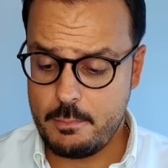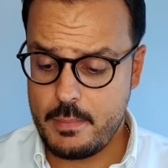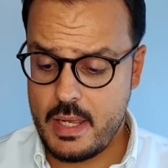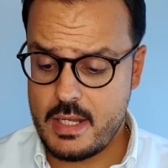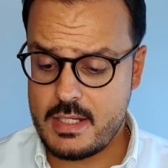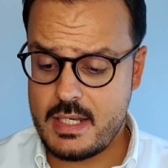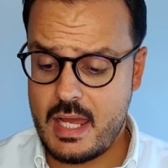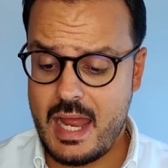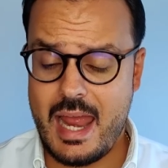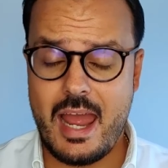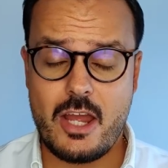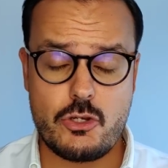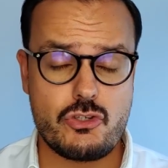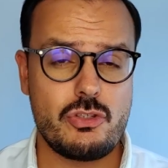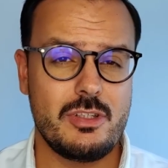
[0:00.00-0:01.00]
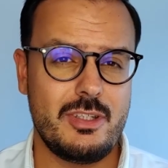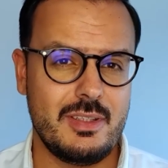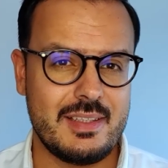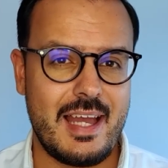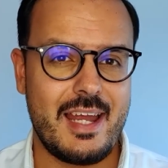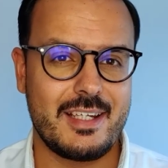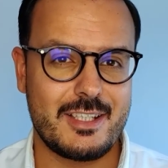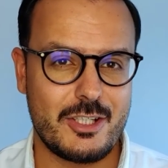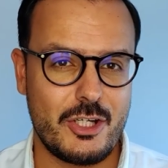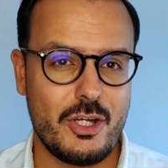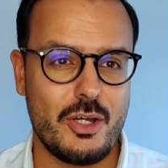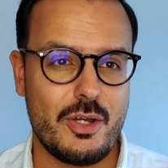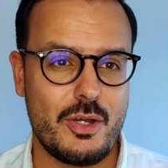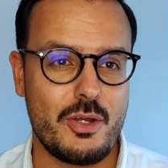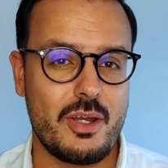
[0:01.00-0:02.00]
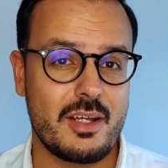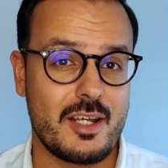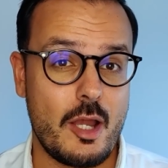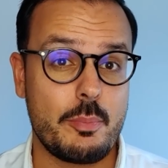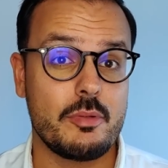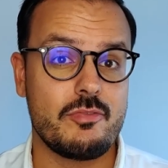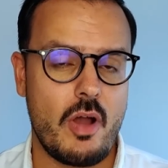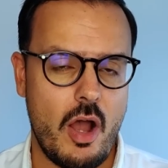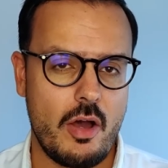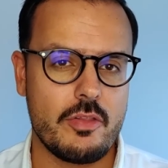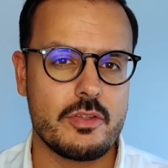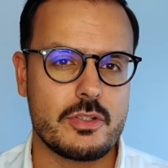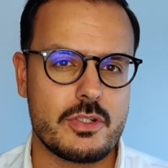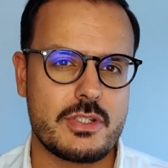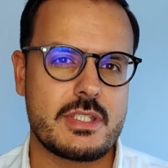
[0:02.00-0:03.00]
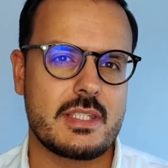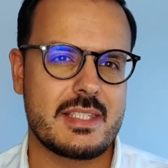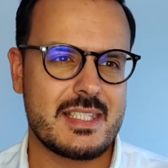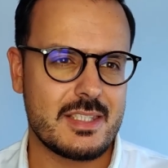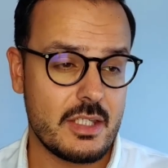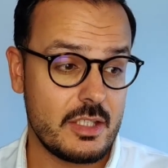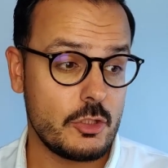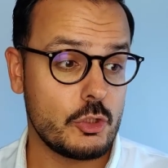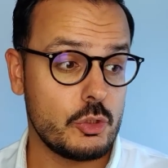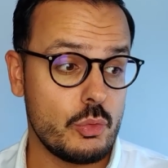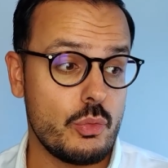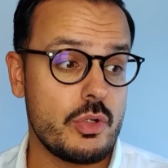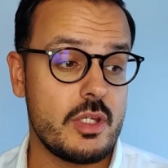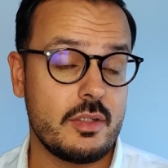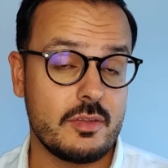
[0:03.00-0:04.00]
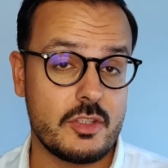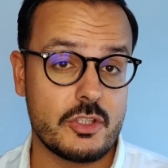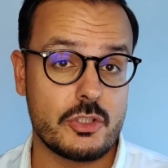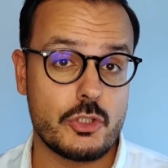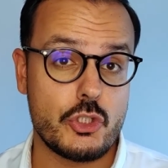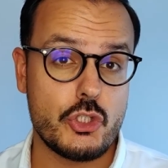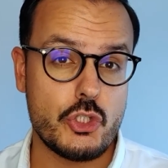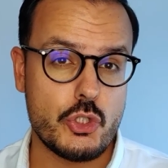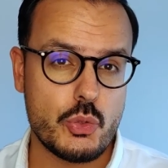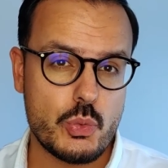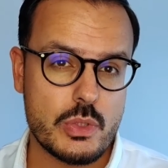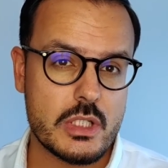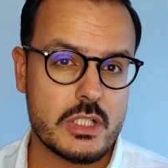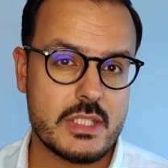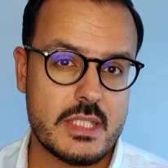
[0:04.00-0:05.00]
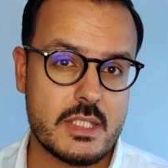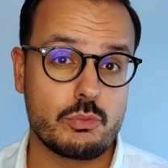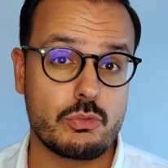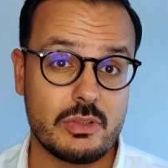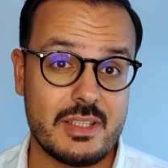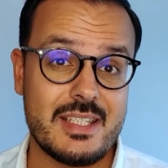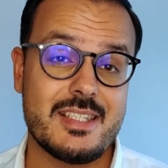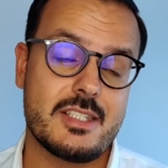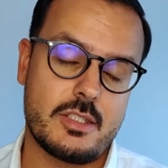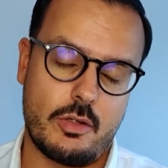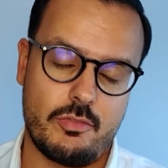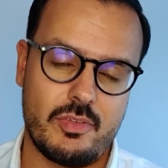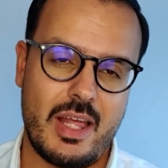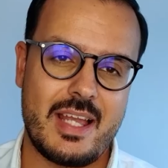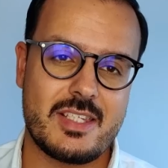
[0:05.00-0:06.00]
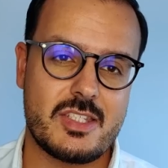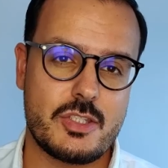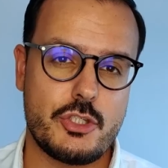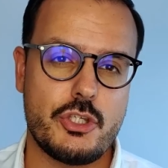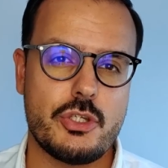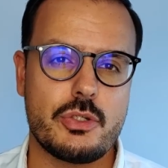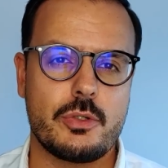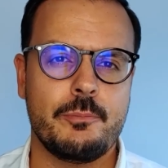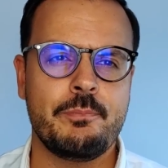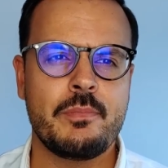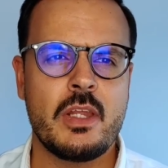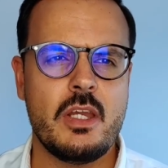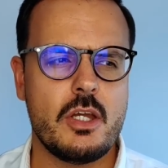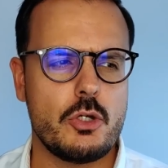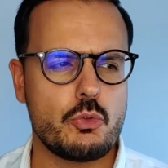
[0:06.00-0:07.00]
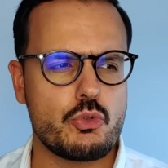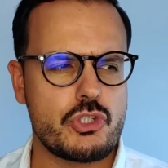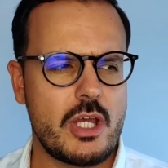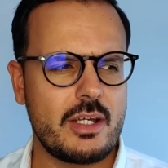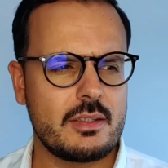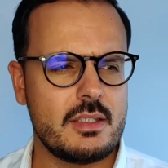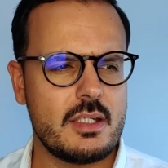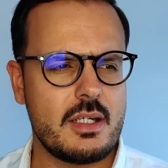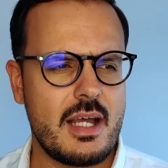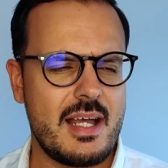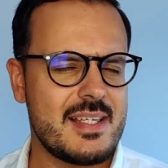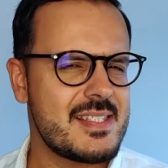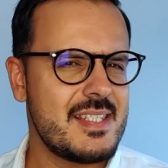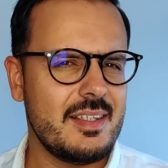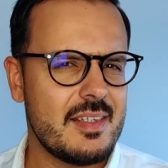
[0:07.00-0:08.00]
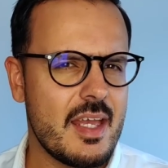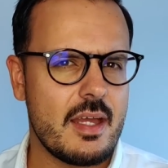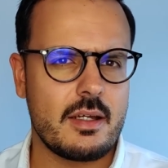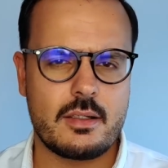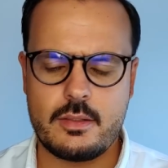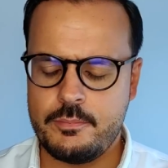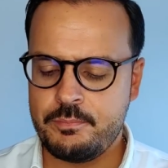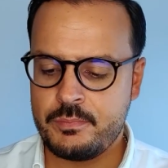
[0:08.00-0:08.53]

and I actually like a couple of others, including their newest release of last year, Un Jardin à Citer,